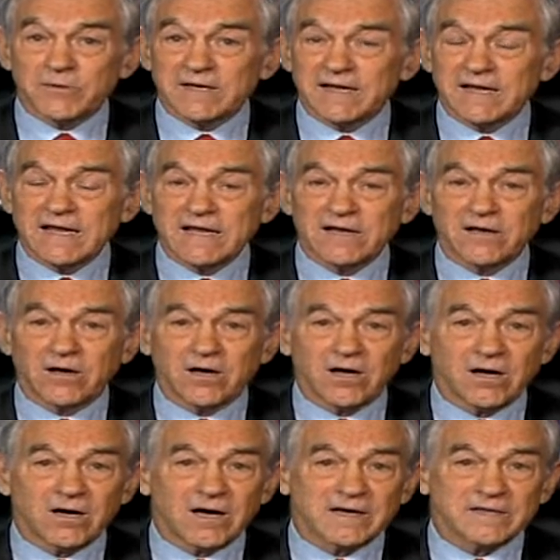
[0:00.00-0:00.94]
We can't
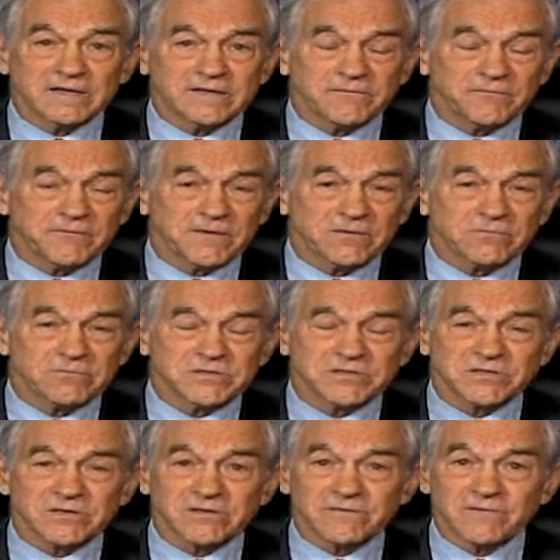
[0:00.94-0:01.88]
audit the Federal
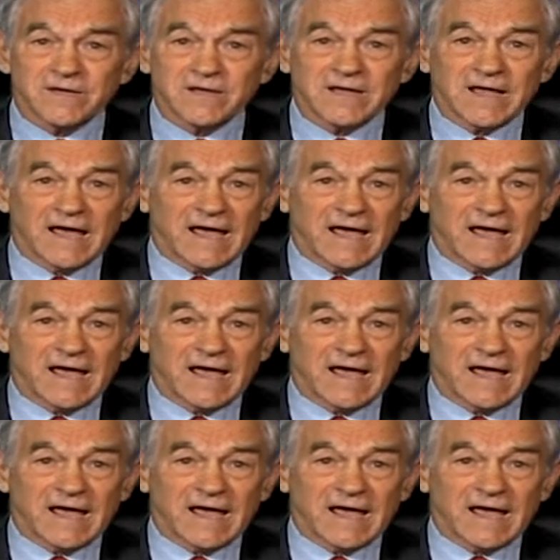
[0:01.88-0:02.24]
Reserve,